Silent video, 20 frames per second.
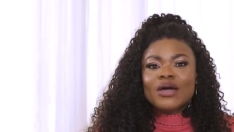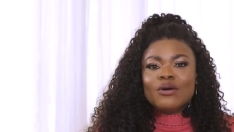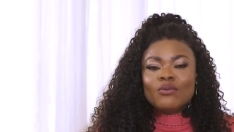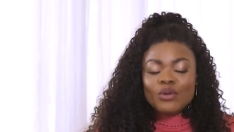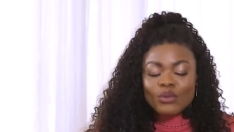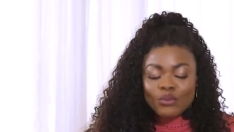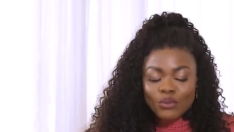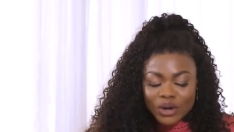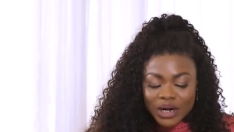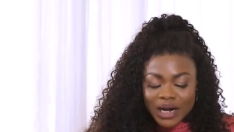
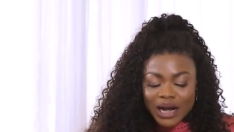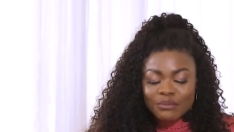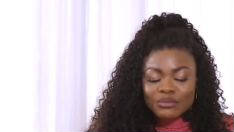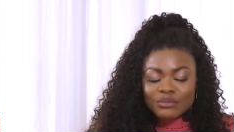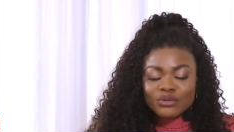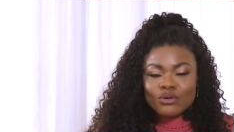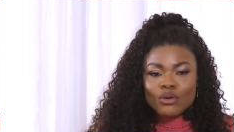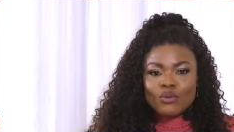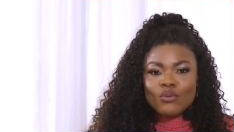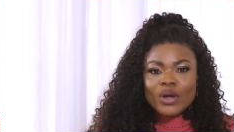we will
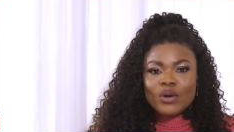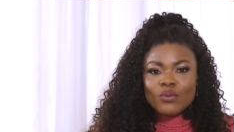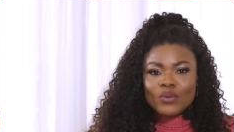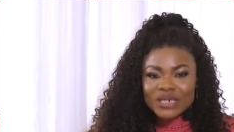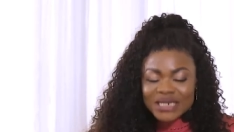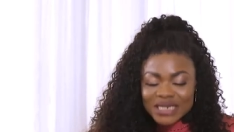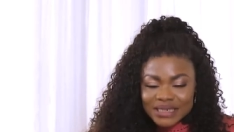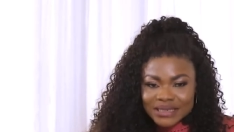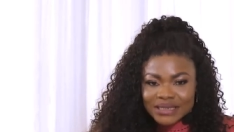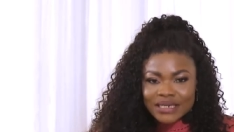come your way
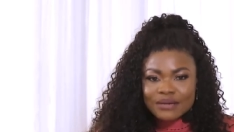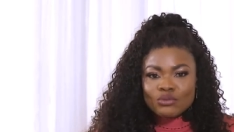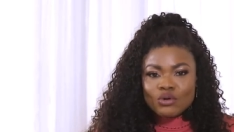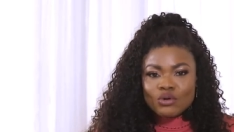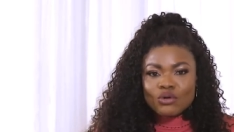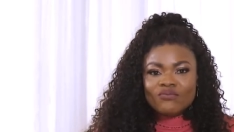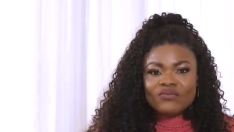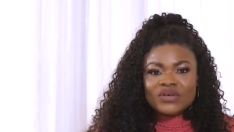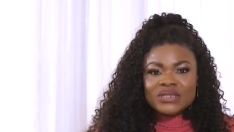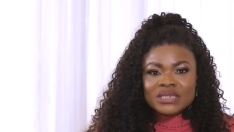with this same
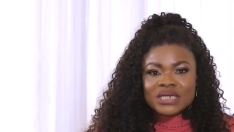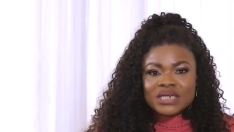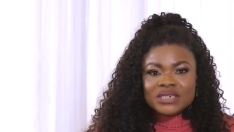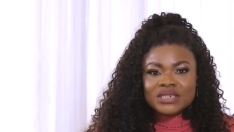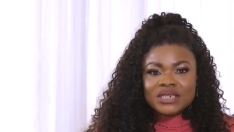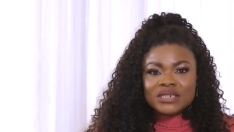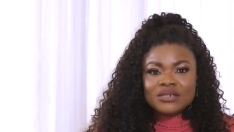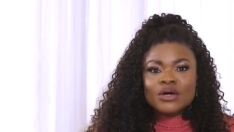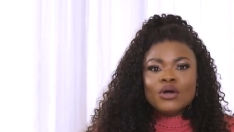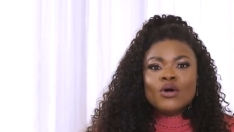
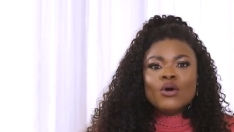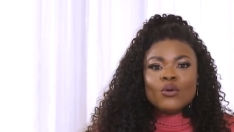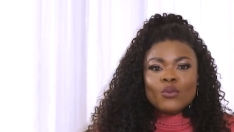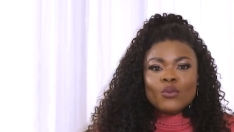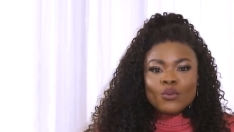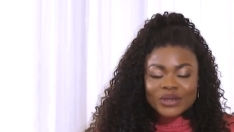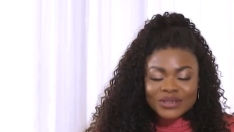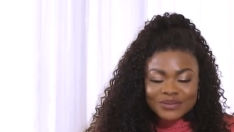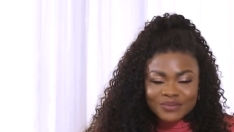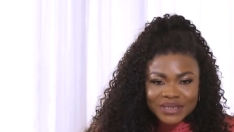conversation
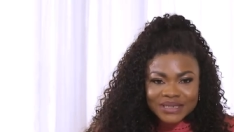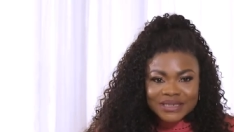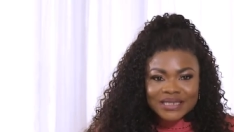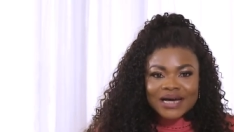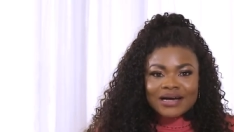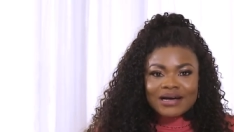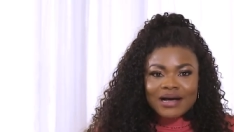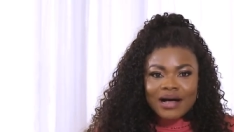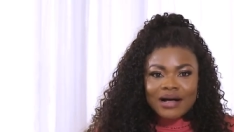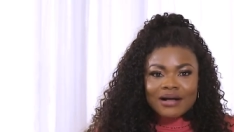with
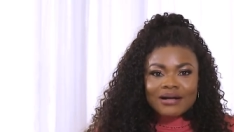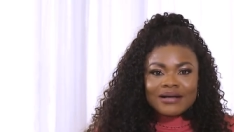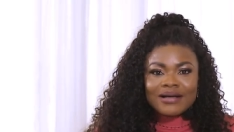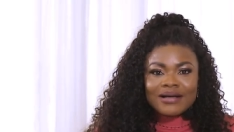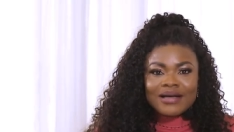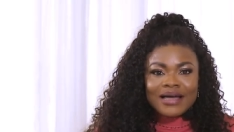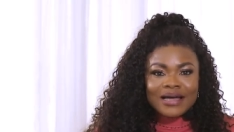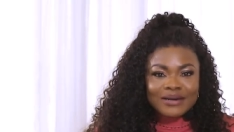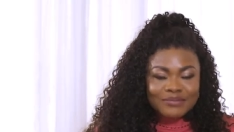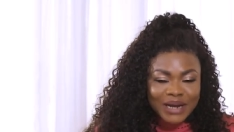Mr. Carl
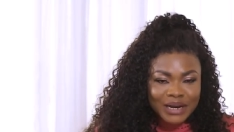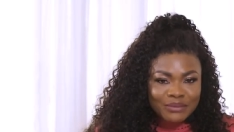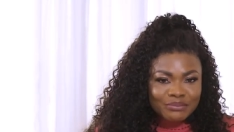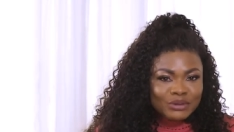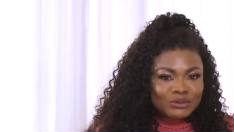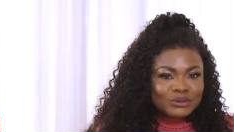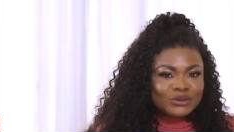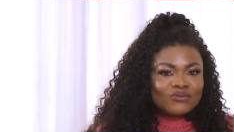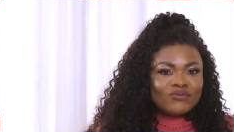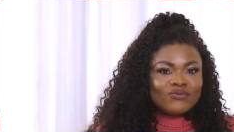and my
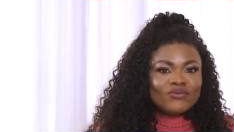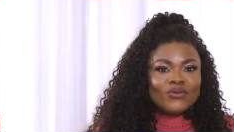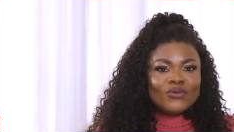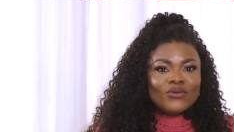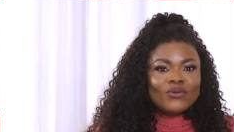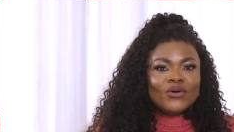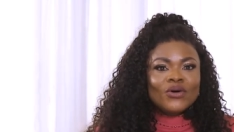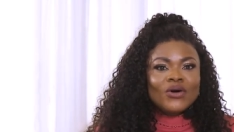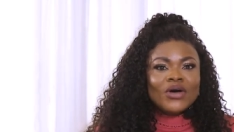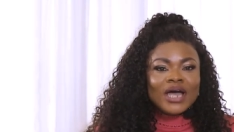
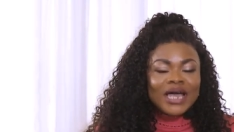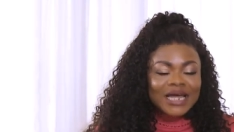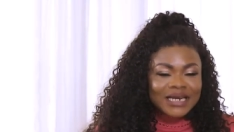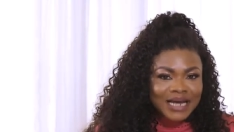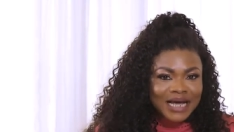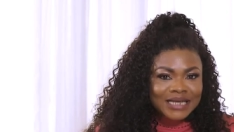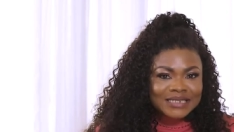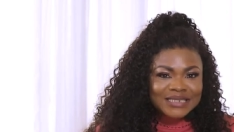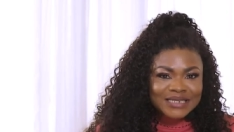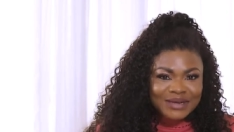beautiful
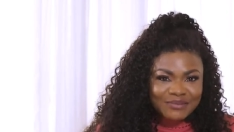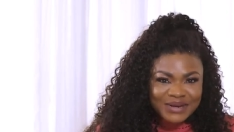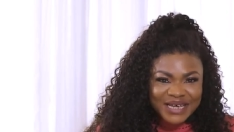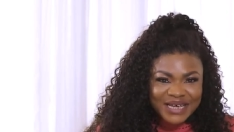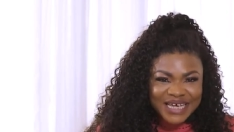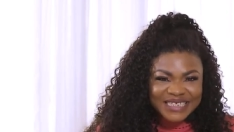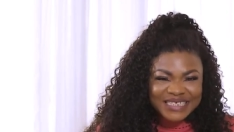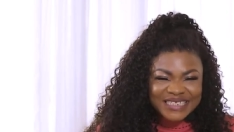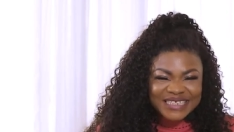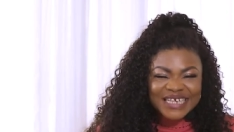and handsome
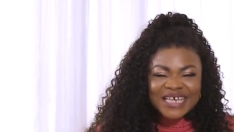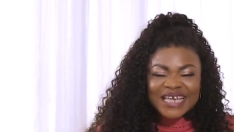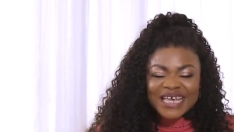guest.